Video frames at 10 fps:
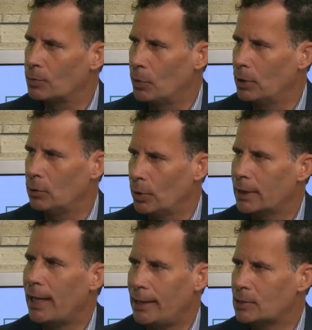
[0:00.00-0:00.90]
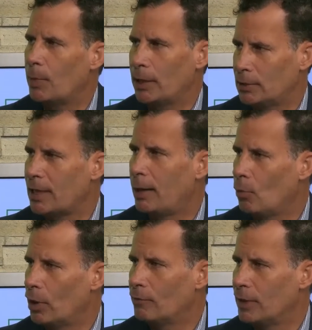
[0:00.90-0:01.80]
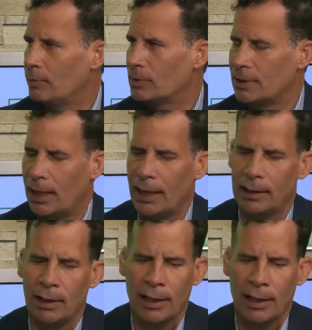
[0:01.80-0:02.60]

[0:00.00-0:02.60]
put into a case by the time one of them's done.